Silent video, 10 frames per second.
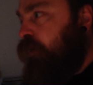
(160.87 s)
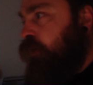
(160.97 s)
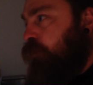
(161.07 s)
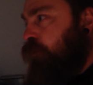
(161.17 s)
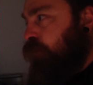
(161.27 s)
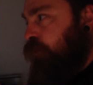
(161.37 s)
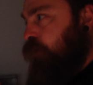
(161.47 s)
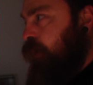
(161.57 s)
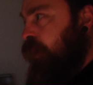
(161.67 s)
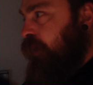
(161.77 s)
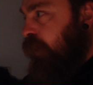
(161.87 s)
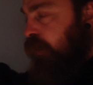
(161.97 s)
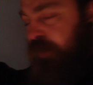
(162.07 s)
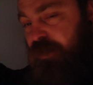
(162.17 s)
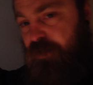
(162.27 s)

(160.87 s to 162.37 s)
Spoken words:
number 88,